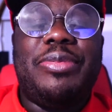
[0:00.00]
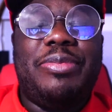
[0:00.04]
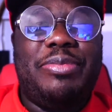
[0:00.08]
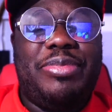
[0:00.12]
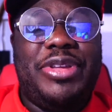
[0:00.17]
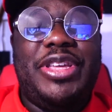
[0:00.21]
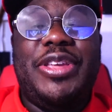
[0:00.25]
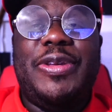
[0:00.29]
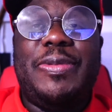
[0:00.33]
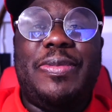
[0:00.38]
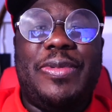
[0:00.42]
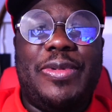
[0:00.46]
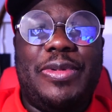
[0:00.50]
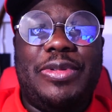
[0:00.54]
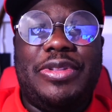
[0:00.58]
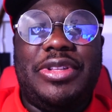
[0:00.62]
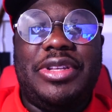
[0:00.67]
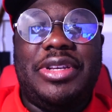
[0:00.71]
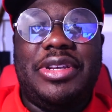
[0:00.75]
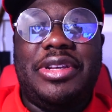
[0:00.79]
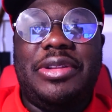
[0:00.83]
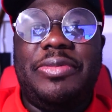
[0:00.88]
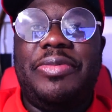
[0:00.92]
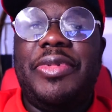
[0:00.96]
people
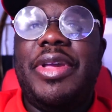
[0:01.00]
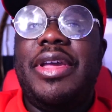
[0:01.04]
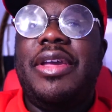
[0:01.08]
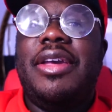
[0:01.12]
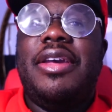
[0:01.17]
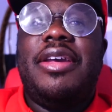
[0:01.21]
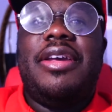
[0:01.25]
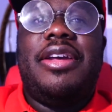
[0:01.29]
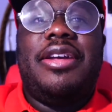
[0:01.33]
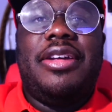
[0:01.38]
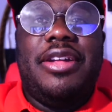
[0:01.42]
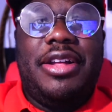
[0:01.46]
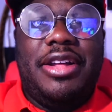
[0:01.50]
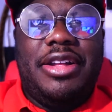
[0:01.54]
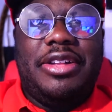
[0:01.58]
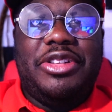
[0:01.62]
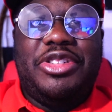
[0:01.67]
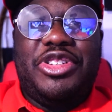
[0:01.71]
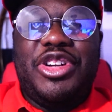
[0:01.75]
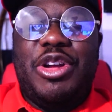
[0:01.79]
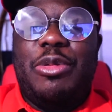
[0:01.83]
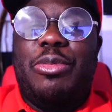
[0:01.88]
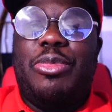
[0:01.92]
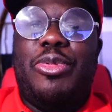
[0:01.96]
did
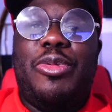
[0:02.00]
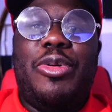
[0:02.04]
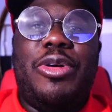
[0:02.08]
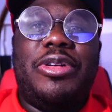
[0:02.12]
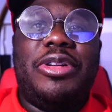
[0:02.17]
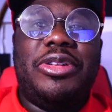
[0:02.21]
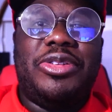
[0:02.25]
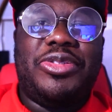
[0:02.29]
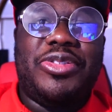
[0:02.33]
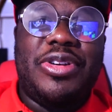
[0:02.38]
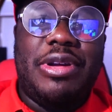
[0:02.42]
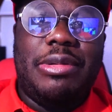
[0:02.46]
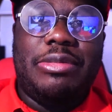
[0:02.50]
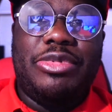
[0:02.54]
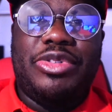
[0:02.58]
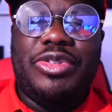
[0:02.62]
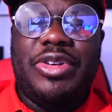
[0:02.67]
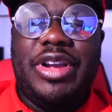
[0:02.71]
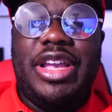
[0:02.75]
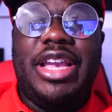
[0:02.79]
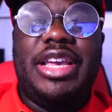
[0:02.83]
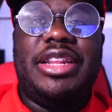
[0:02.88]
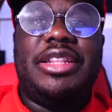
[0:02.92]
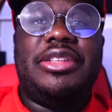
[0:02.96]
jump on the Trump
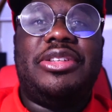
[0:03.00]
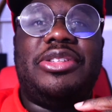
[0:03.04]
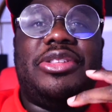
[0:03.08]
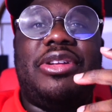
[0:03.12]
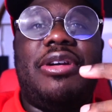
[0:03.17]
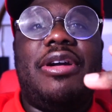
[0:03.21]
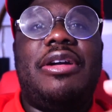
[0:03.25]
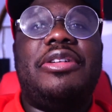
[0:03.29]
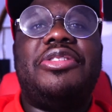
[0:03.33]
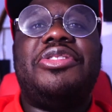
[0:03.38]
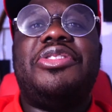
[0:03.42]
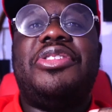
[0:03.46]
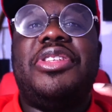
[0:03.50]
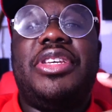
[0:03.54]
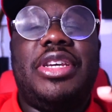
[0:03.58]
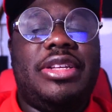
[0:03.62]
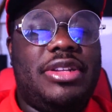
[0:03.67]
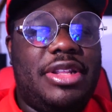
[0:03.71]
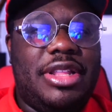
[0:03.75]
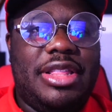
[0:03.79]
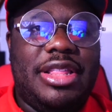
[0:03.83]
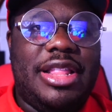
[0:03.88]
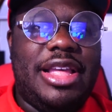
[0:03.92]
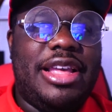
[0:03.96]
train and started
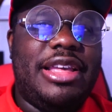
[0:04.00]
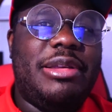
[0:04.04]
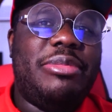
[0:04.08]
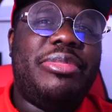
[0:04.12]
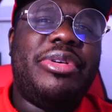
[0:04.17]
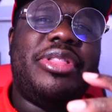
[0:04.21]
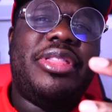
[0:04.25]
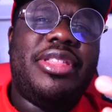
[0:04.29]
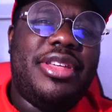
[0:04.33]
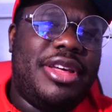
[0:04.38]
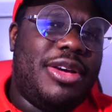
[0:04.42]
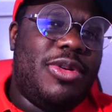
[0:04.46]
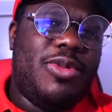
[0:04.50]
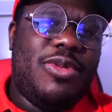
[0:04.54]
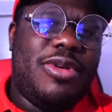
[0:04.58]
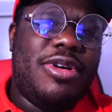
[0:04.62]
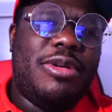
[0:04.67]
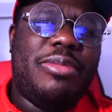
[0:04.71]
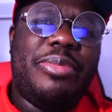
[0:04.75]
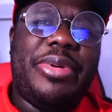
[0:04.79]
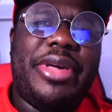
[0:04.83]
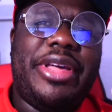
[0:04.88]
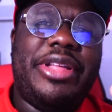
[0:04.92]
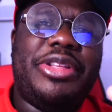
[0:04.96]
seeing a light. But there
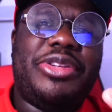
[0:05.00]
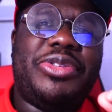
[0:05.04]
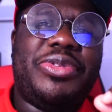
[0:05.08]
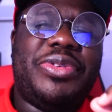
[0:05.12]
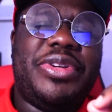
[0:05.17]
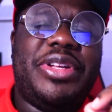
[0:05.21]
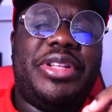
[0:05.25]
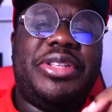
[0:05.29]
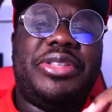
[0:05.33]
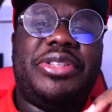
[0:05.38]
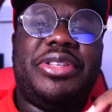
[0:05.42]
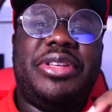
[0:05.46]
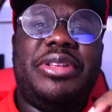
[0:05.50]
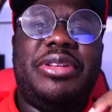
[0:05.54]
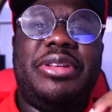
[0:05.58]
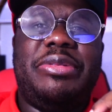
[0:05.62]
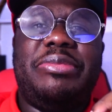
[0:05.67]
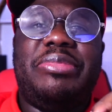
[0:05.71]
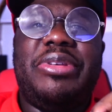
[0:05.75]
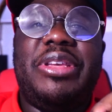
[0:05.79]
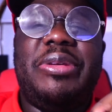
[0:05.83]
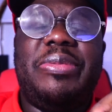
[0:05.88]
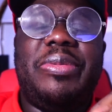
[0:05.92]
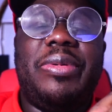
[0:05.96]
were patriots
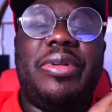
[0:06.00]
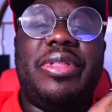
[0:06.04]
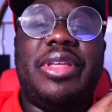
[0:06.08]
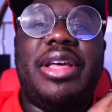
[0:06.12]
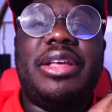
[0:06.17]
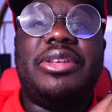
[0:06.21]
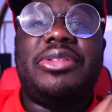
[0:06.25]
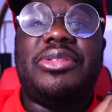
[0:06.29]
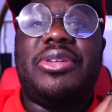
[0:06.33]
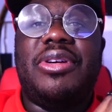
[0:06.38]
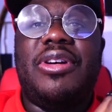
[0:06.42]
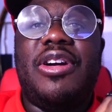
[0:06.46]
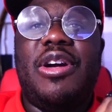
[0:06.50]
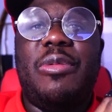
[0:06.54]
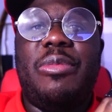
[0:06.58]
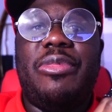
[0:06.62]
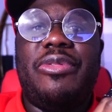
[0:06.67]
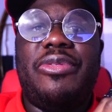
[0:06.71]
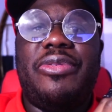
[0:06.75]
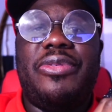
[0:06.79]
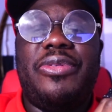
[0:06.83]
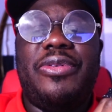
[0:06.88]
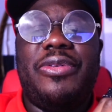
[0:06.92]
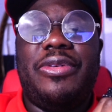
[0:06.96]
and people that saw it
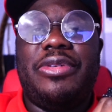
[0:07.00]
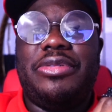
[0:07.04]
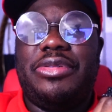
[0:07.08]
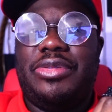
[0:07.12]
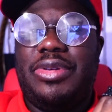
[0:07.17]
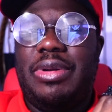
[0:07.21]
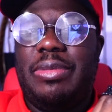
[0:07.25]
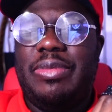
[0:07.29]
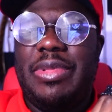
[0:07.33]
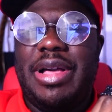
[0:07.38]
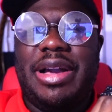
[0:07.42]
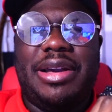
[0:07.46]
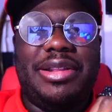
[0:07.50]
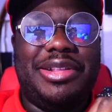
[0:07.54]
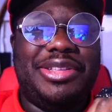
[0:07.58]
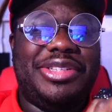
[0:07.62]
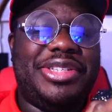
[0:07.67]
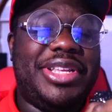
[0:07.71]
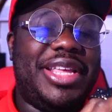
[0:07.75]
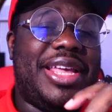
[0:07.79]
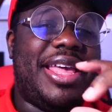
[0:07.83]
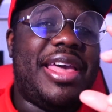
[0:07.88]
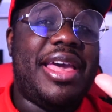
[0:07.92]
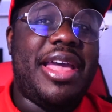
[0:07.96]
before, so I'm not going
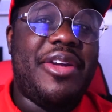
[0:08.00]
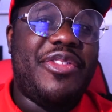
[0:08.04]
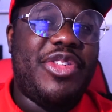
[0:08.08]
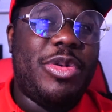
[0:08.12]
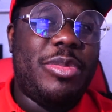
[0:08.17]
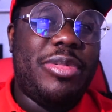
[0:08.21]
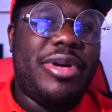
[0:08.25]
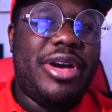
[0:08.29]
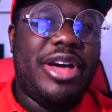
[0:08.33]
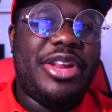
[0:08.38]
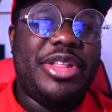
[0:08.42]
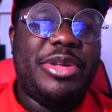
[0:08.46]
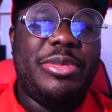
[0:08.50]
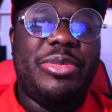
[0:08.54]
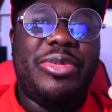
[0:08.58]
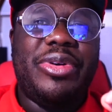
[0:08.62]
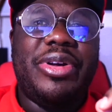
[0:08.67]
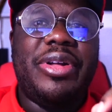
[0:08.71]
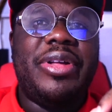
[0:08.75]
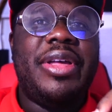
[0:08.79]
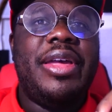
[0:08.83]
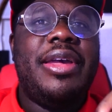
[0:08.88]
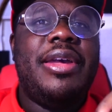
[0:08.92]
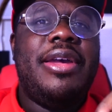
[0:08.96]
to say everybody,
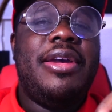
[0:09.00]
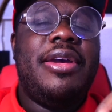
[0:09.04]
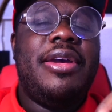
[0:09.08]
but